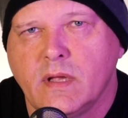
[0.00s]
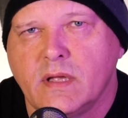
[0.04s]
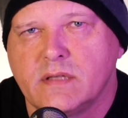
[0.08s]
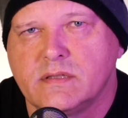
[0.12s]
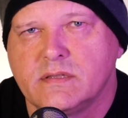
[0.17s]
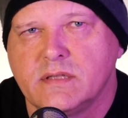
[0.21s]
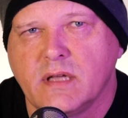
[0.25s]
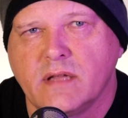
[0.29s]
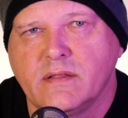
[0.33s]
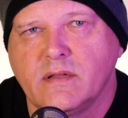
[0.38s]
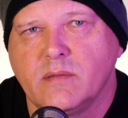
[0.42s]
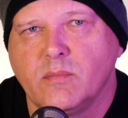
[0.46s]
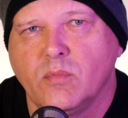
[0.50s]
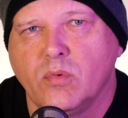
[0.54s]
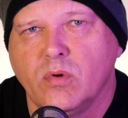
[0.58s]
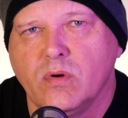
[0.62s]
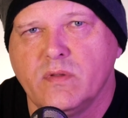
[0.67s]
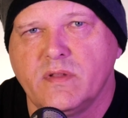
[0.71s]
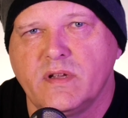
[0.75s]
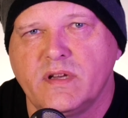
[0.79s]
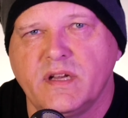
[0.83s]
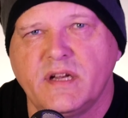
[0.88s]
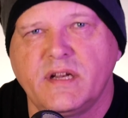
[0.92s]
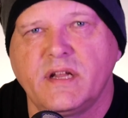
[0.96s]
It's nothing
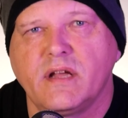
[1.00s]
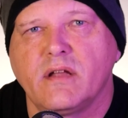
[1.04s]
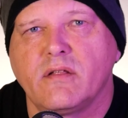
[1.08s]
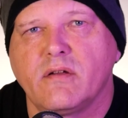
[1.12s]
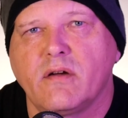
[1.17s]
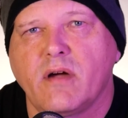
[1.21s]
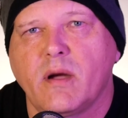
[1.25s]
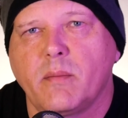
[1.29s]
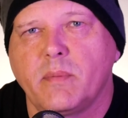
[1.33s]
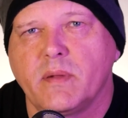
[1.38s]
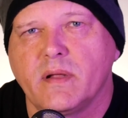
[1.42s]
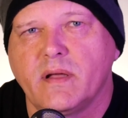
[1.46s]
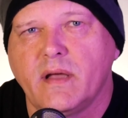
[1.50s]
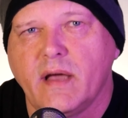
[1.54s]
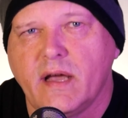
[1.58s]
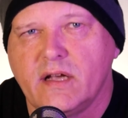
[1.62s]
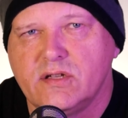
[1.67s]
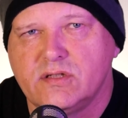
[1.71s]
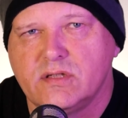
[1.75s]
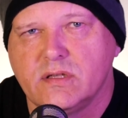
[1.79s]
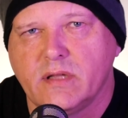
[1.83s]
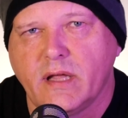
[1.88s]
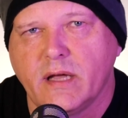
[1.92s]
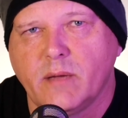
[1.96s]
more than any other
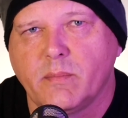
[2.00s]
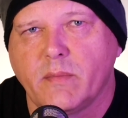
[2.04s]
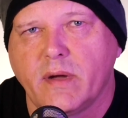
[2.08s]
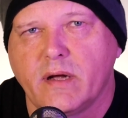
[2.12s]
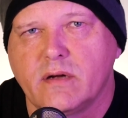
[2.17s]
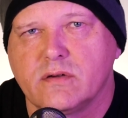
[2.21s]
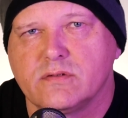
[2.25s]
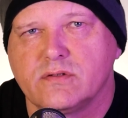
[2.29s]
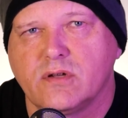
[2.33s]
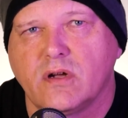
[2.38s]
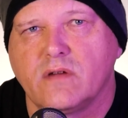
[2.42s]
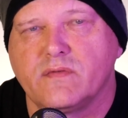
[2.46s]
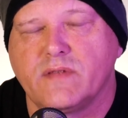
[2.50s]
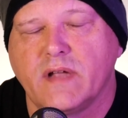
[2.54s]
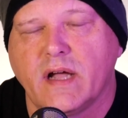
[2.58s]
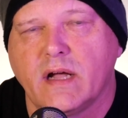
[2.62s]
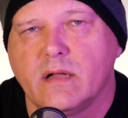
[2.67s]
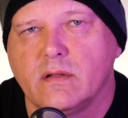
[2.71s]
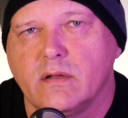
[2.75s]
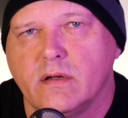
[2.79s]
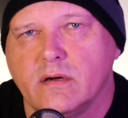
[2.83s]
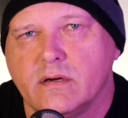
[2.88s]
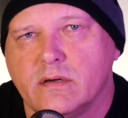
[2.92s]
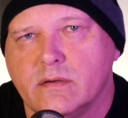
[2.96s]
application like Microsoft
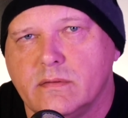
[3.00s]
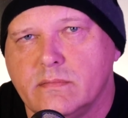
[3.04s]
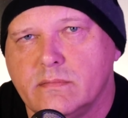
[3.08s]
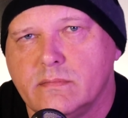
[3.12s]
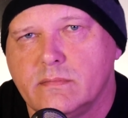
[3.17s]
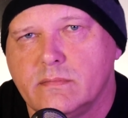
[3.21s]
Outlook.